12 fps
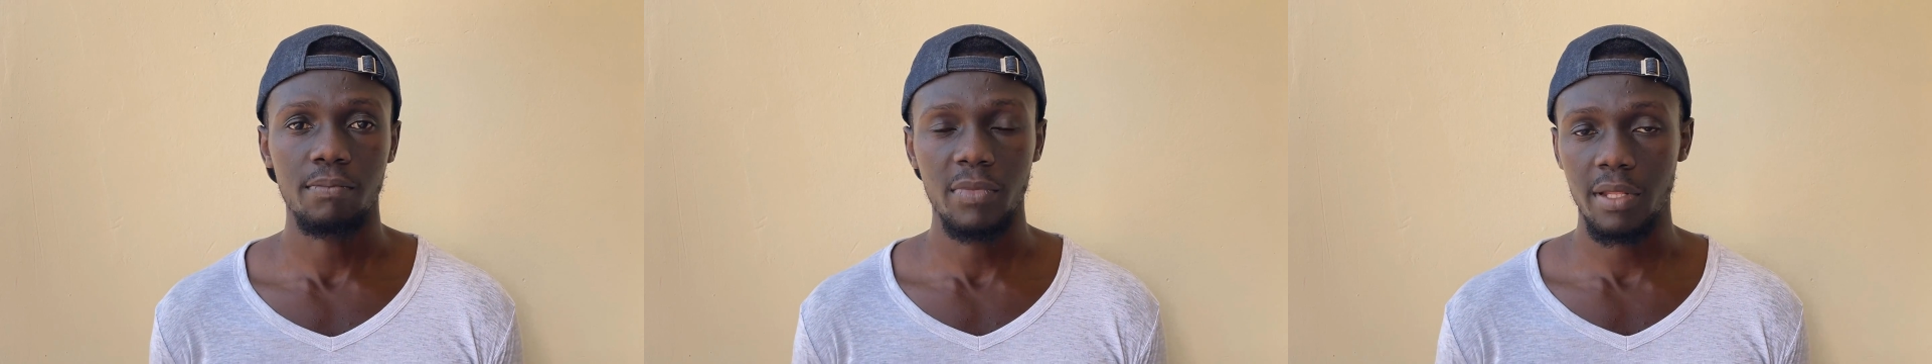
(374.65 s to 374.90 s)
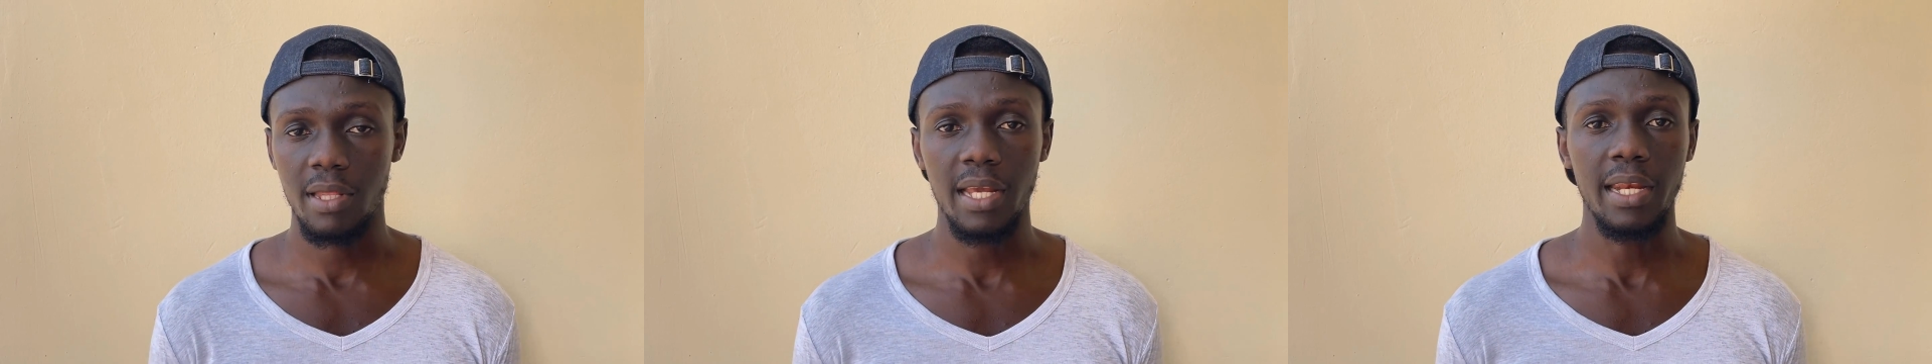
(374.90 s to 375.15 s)

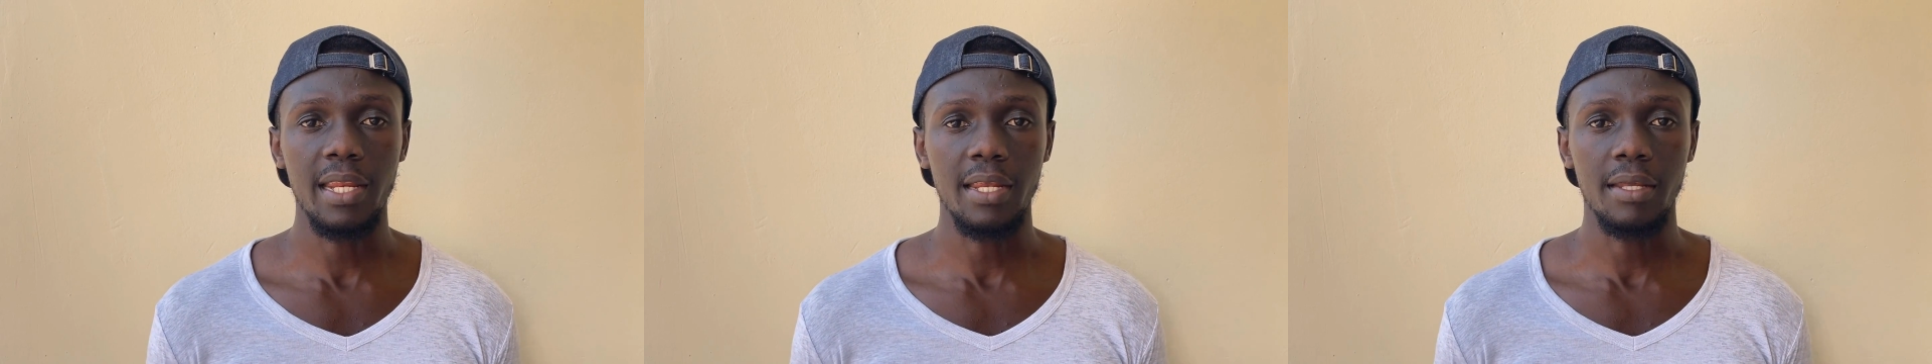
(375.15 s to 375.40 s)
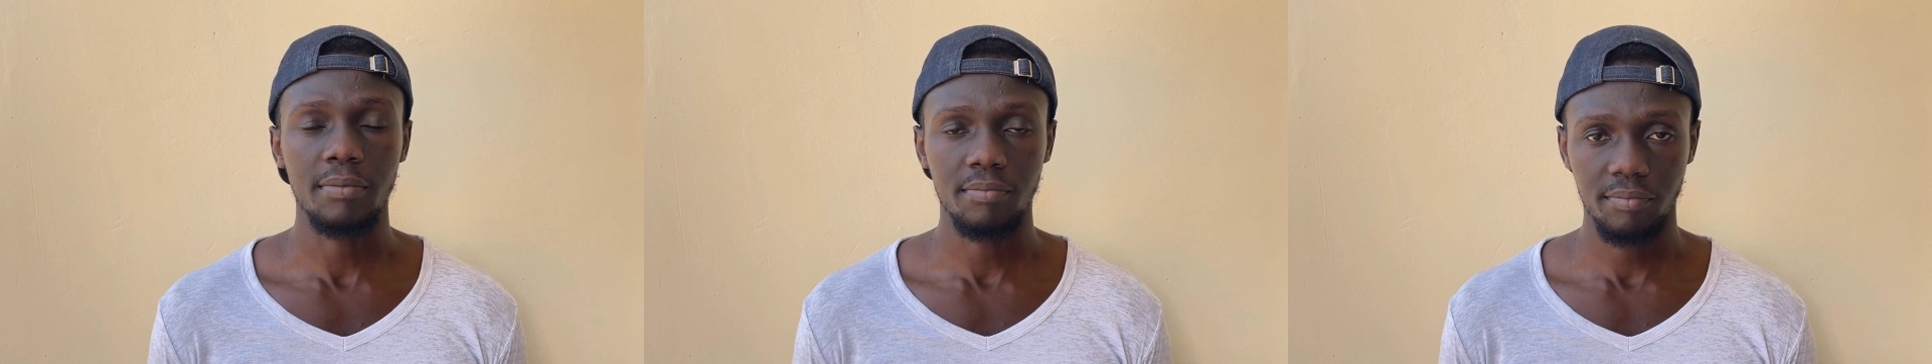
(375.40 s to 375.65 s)
the 3rd
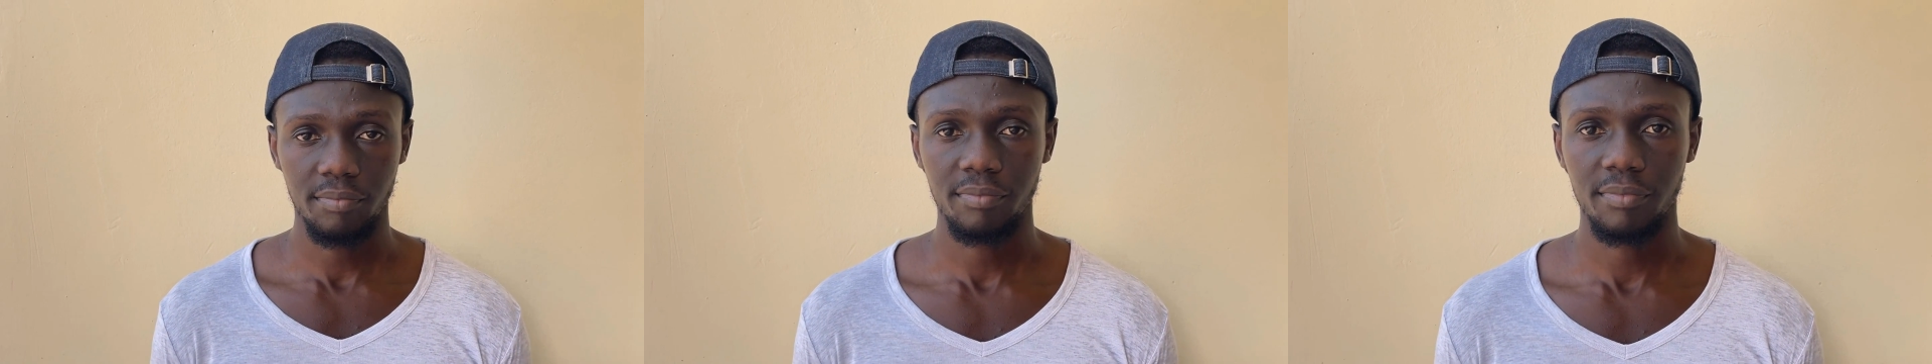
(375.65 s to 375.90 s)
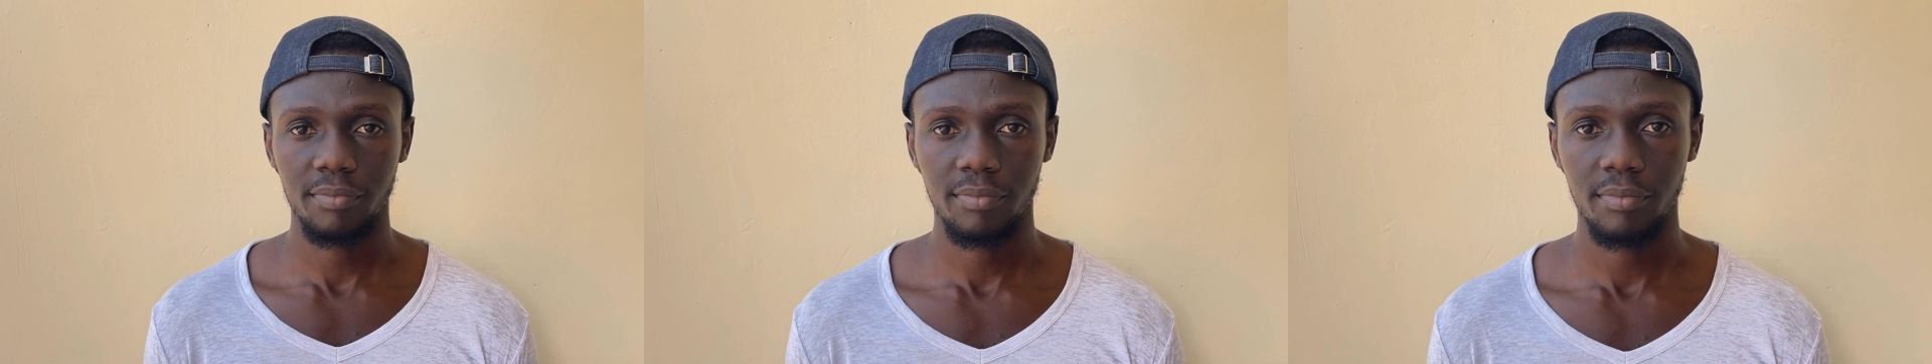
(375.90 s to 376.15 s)

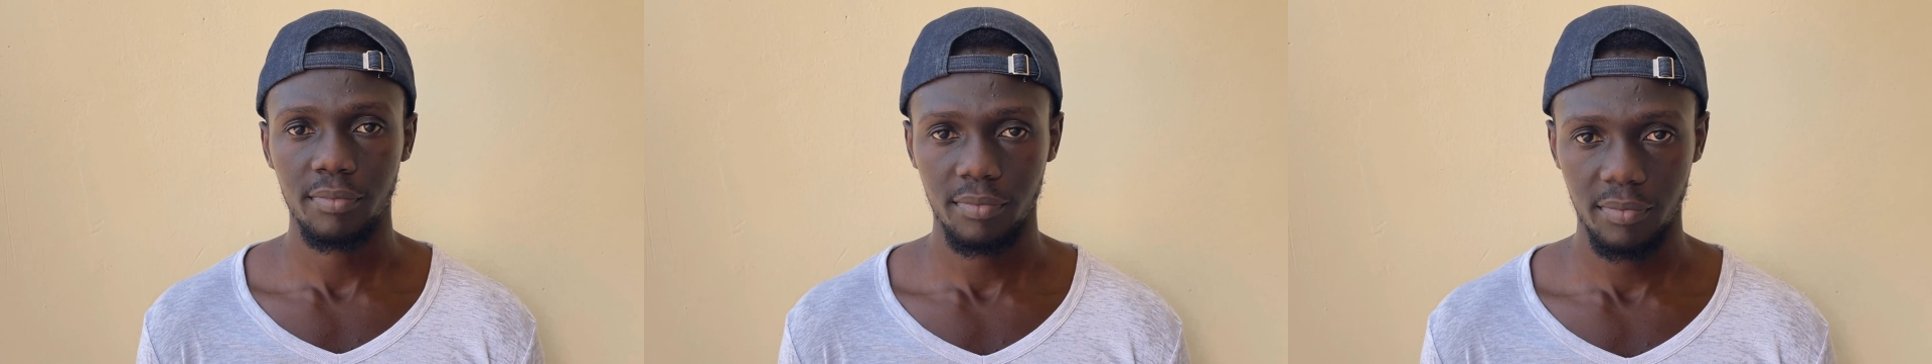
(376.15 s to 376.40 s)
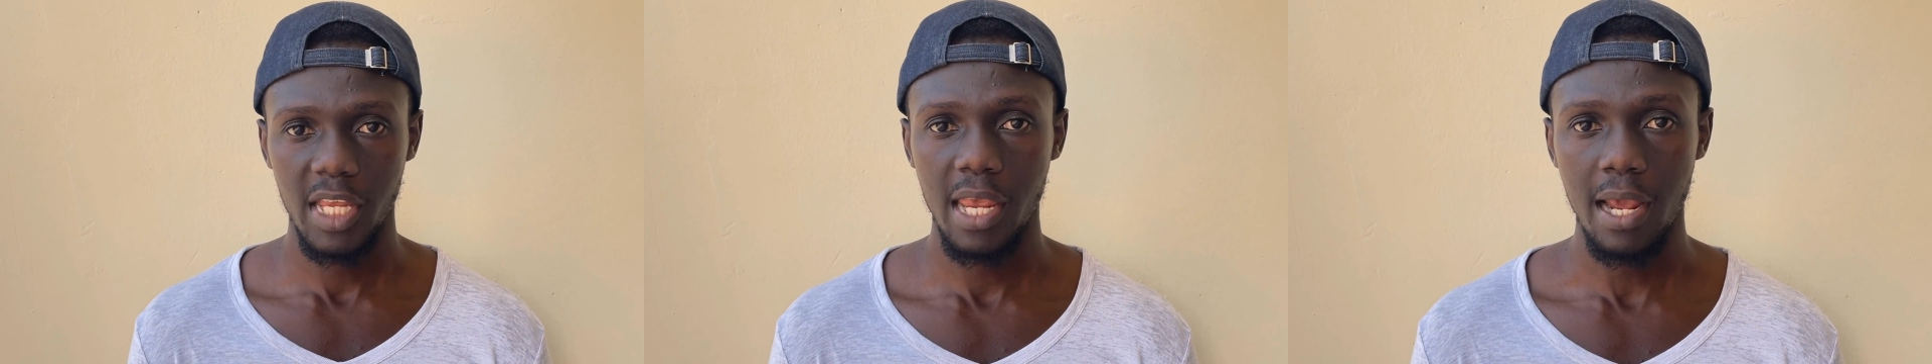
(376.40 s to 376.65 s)
day.
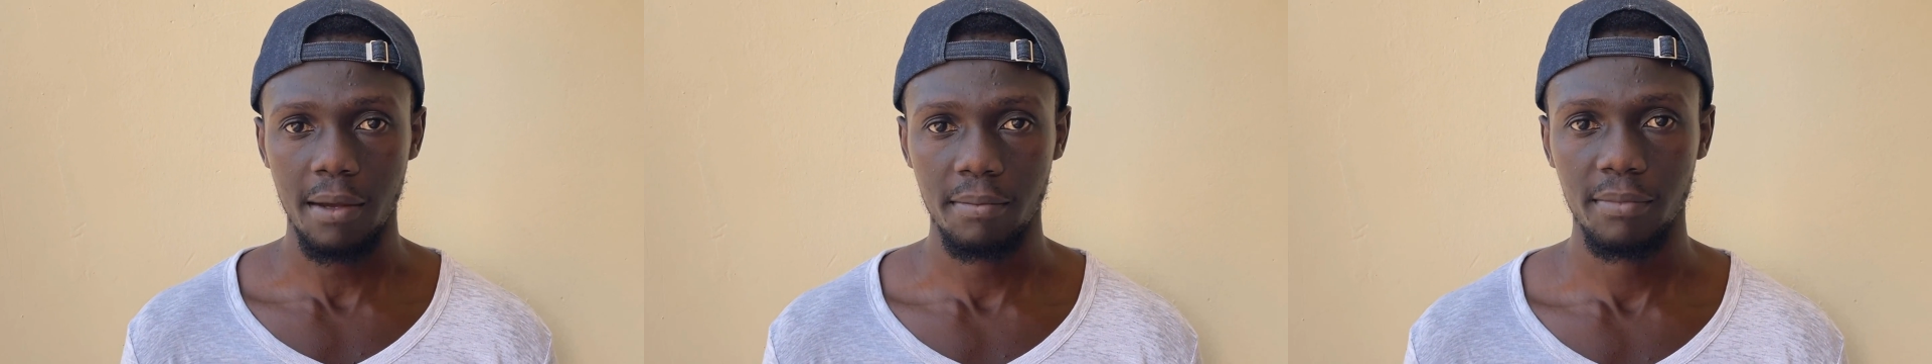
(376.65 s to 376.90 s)
Yeah.